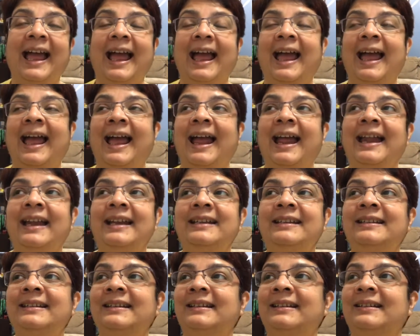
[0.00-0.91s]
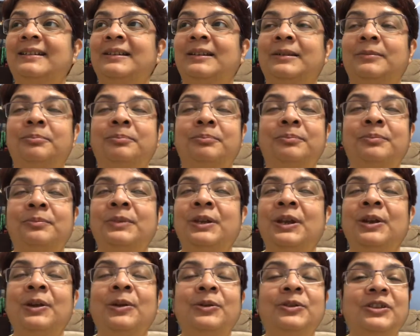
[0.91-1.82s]
and
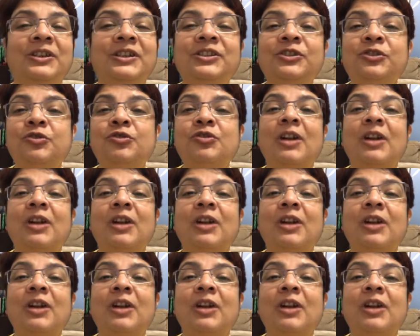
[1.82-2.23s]
just